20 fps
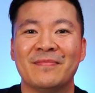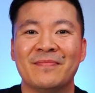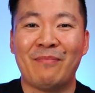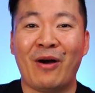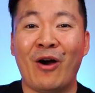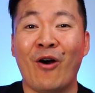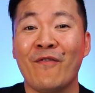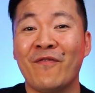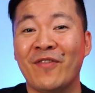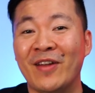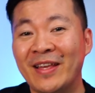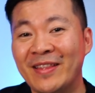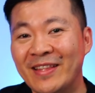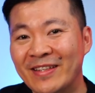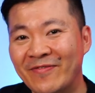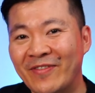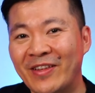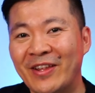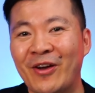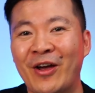But hopefully
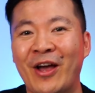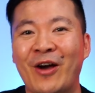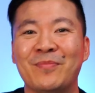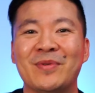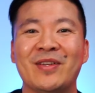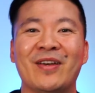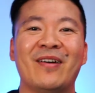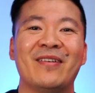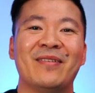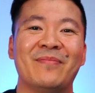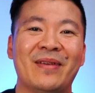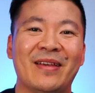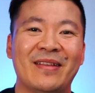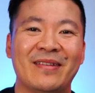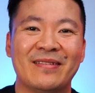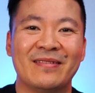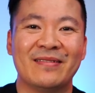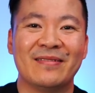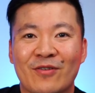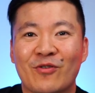this video helped you out a bit.
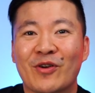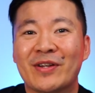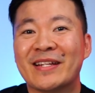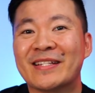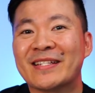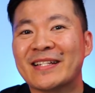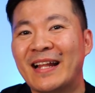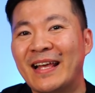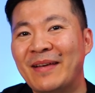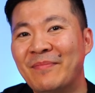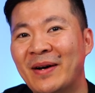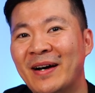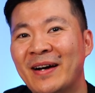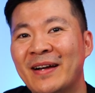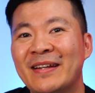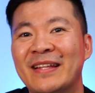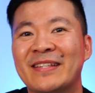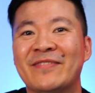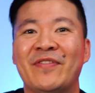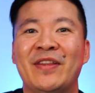Quick
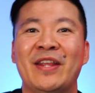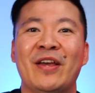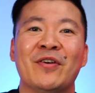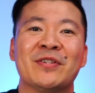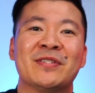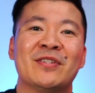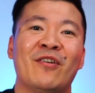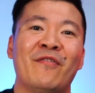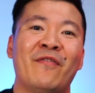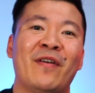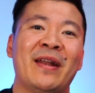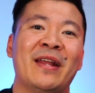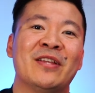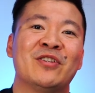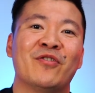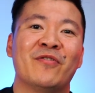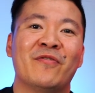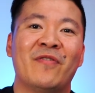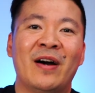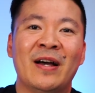disclaimer, this video is not
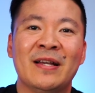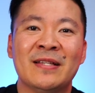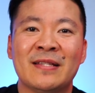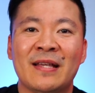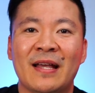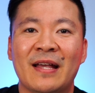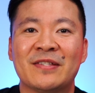financial advice,